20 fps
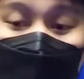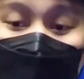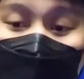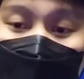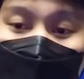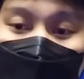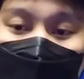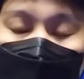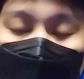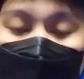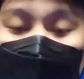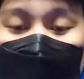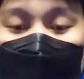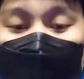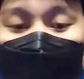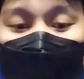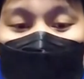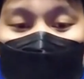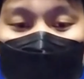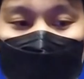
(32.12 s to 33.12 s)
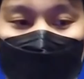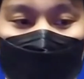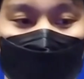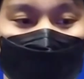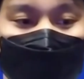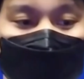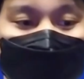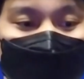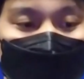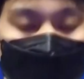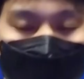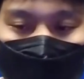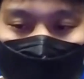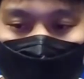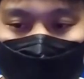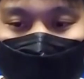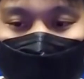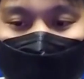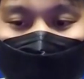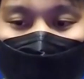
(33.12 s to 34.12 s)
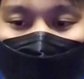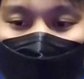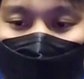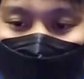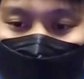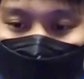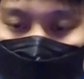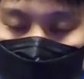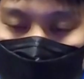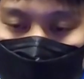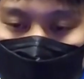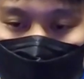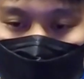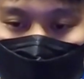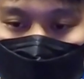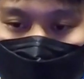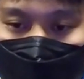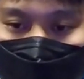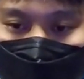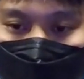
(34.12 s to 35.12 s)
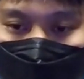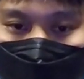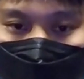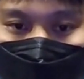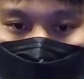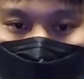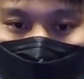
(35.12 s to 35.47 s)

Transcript: I mean, I think I've improved in a lot of situations,